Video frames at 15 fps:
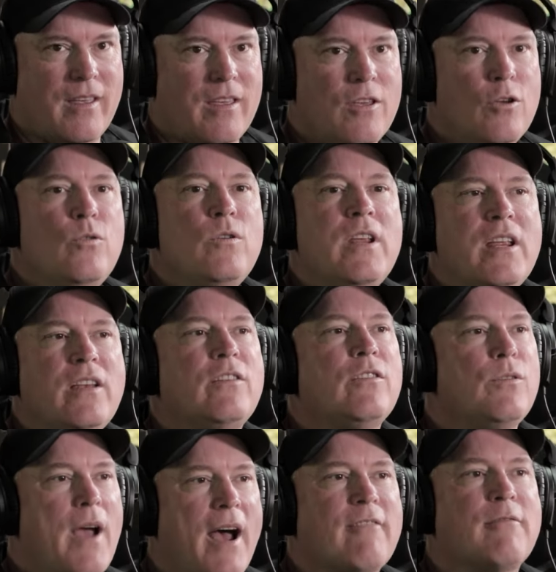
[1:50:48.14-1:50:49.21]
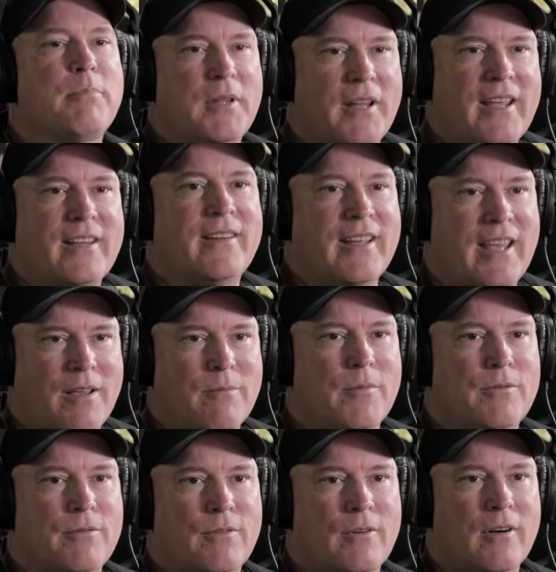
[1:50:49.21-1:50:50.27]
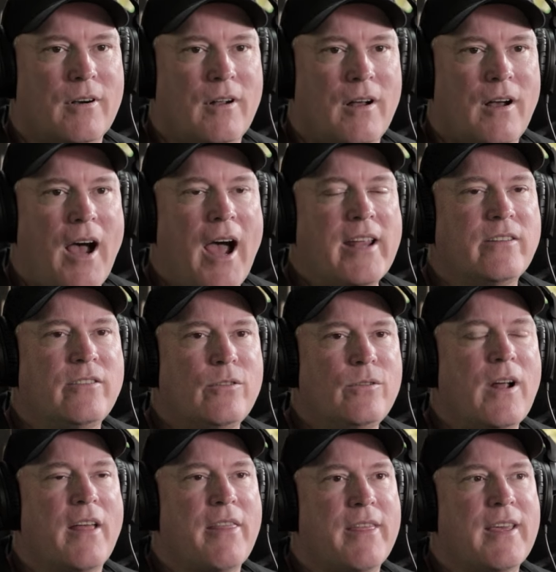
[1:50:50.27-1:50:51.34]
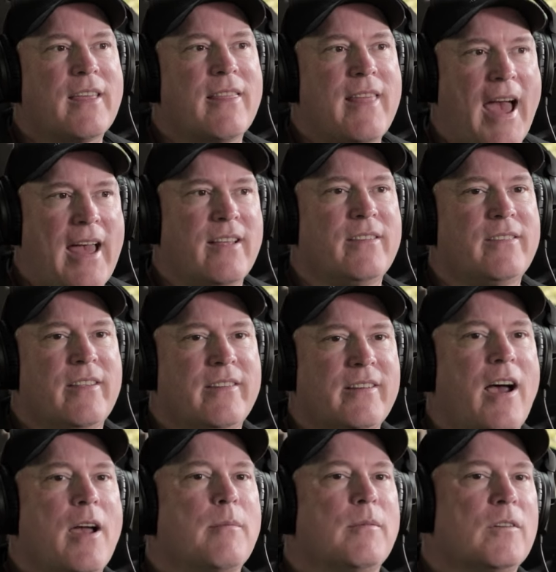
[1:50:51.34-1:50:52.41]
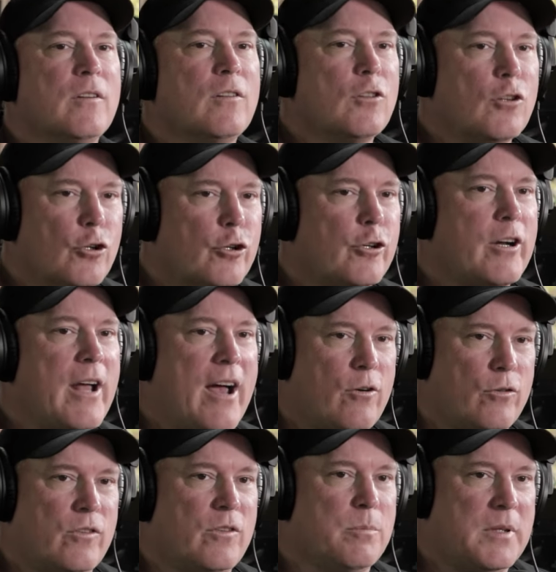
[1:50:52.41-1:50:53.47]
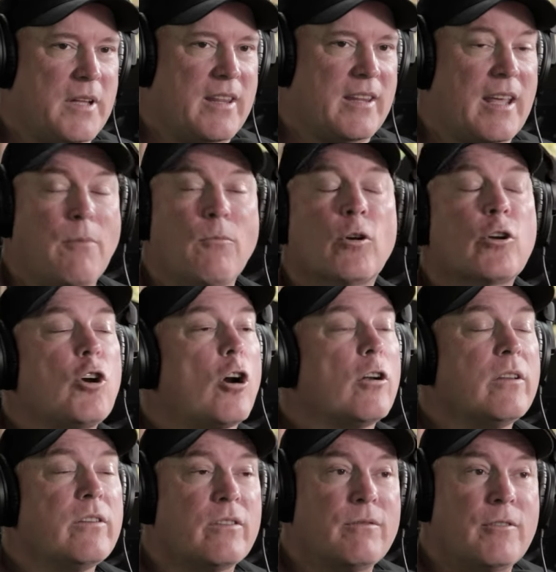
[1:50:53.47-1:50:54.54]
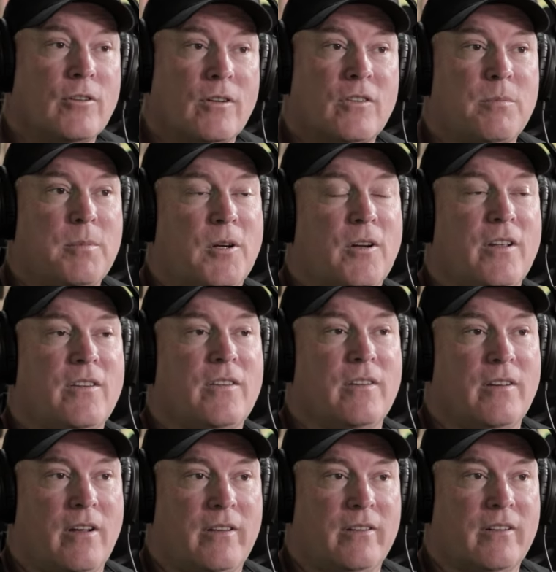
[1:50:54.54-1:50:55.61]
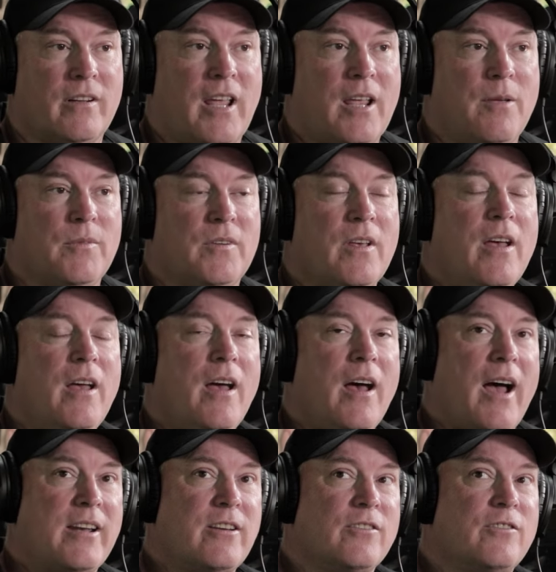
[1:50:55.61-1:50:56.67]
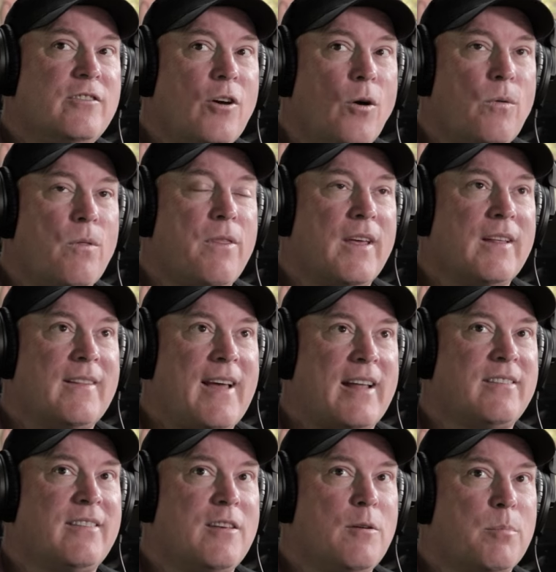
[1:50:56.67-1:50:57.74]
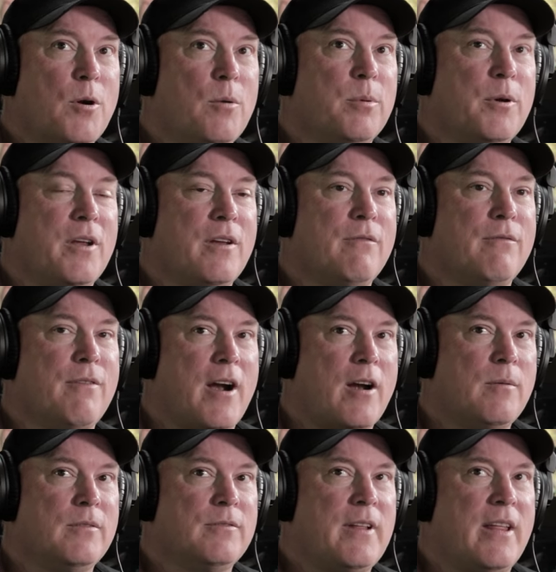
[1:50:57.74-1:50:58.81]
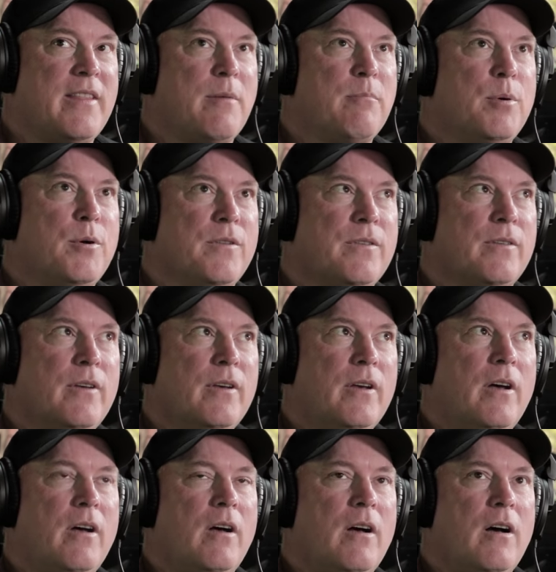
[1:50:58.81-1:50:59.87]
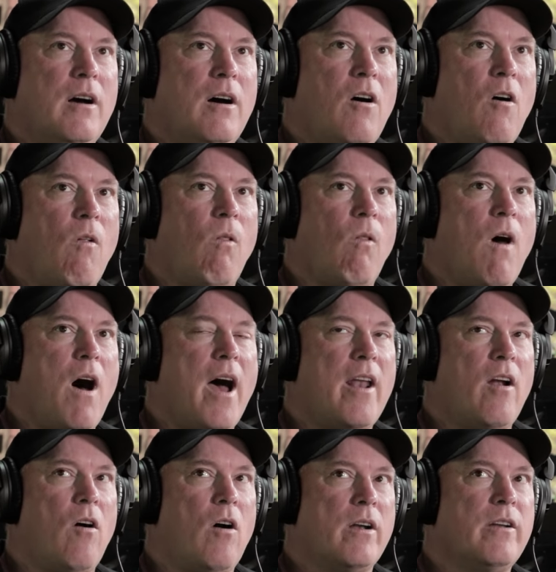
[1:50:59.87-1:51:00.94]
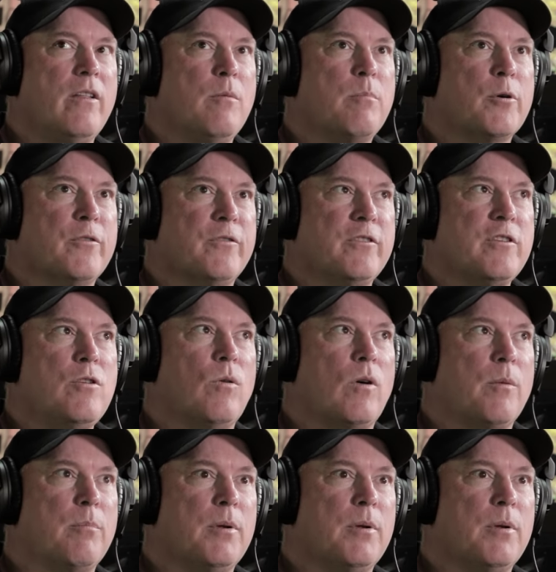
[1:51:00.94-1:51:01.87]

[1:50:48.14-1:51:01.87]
you need to have played the game before. I do not think that is the time to learn how to play the game, regardless of your experience in other games. I just don't think that's the appropriate environment for that. That puts a lot onto the person you are